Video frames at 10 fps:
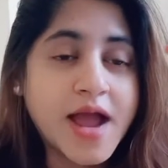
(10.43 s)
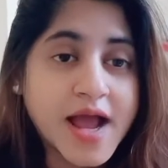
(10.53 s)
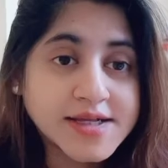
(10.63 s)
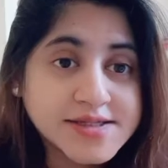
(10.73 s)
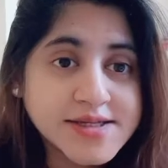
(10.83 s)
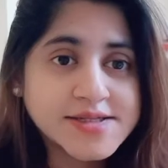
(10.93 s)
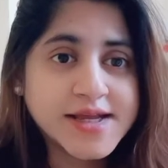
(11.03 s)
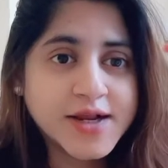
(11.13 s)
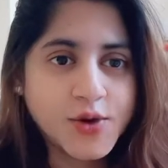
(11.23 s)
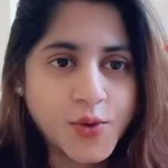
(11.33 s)

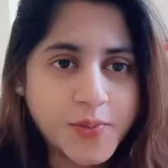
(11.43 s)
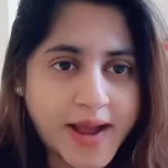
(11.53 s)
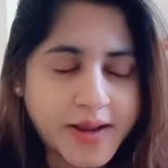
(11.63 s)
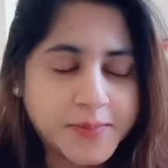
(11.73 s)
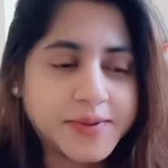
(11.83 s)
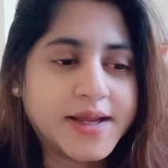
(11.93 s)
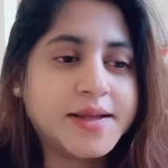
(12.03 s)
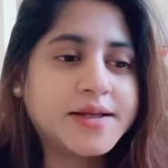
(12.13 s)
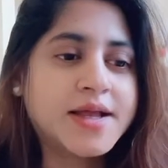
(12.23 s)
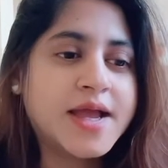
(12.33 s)
assessing low back
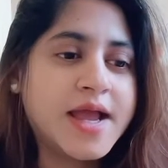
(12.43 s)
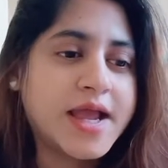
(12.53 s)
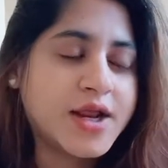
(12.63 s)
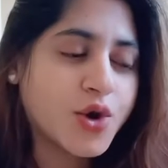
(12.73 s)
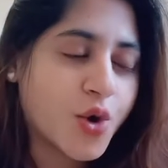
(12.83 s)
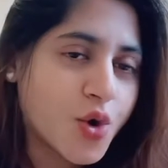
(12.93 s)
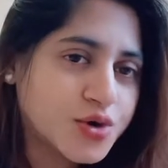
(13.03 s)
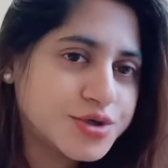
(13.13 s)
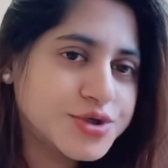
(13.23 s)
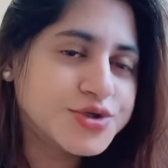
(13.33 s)
pain. In
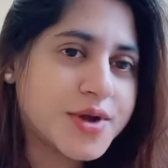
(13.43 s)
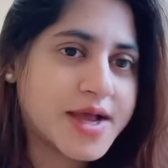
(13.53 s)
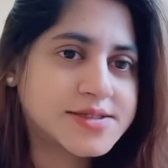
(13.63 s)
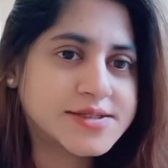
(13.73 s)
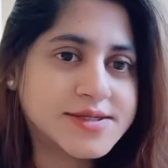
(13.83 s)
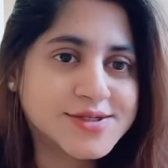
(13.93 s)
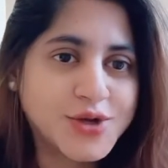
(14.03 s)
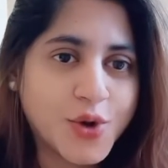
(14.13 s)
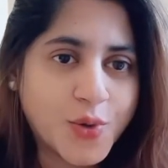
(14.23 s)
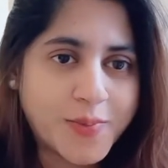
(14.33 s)
order to assess
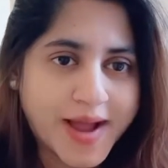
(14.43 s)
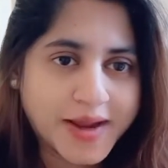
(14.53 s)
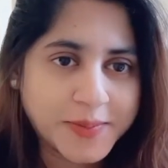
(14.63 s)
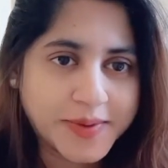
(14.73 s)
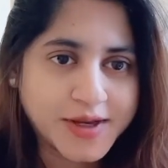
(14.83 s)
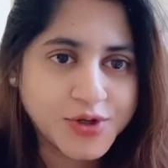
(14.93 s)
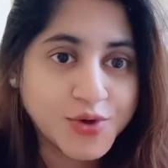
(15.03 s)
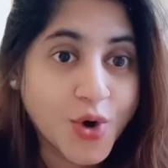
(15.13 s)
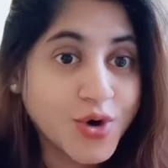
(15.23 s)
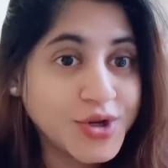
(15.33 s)
low back pain,
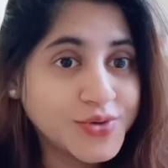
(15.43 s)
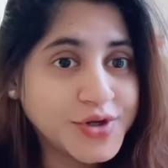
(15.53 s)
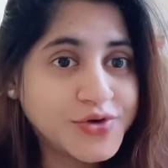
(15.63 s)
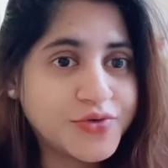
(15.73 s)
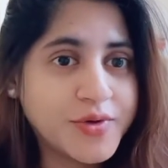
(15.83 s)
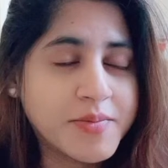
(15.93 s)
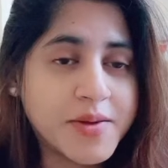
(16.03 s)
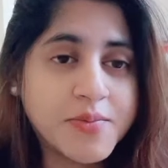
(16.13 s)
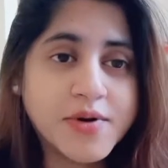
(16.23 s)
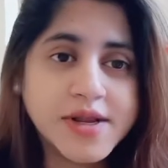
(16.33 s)
all you need to
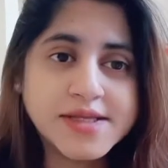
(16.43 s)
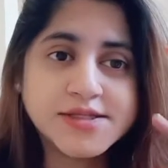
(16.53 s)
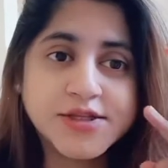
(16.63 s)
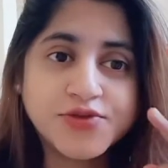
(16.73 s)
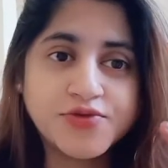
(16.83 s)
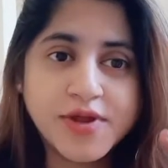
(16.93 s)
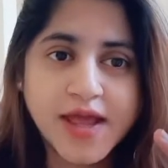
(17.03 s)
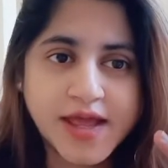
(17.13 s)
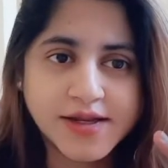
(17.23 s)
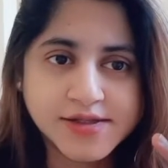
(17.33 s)
remember is the three
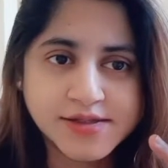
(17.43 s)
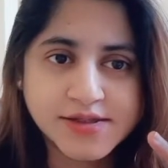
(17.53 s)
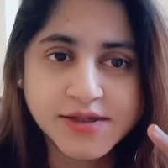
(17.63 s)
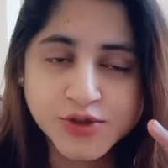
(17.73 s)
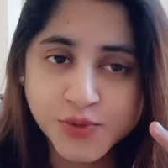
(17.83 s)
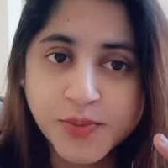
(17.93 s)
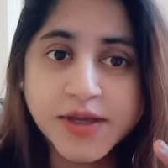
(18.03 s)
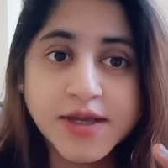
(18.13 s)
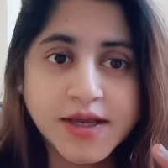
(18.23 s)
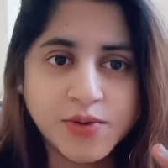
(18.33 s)
N's to
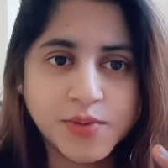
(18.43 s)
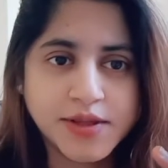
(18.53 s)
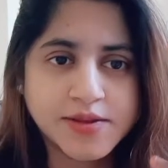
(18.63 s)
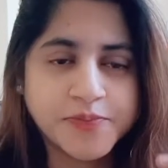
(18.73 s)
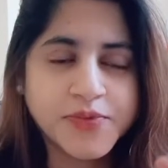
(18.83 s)
begin with.